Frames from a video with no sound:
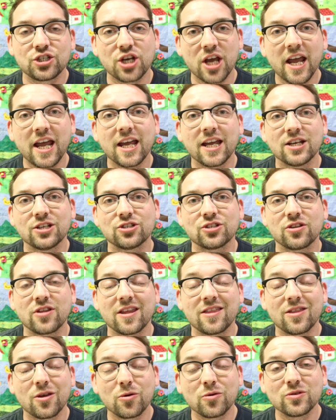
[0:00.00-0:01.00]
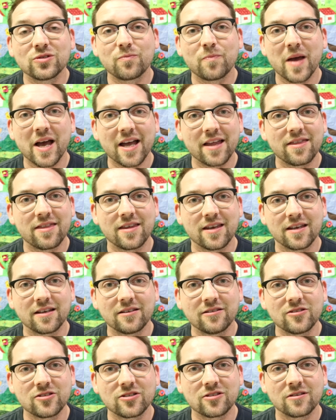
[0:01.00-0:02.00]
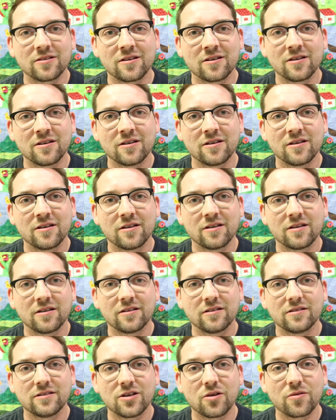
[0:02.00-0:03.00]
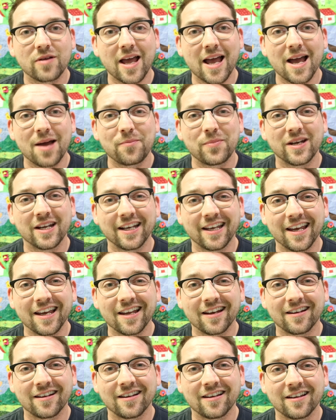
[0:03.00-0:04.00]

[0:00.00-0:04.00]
change so that those bad things don't happen again.